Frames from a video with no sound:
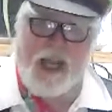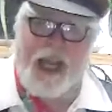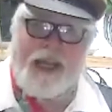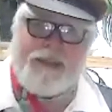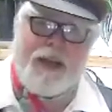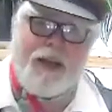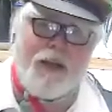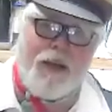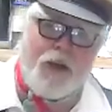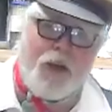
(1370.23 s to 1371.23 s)
"Hey, sailor,
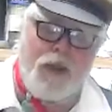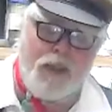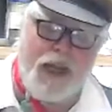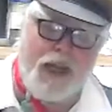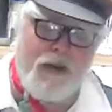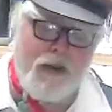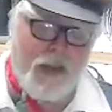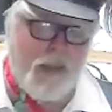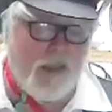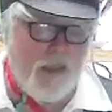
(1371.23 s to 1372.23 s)
new in town,"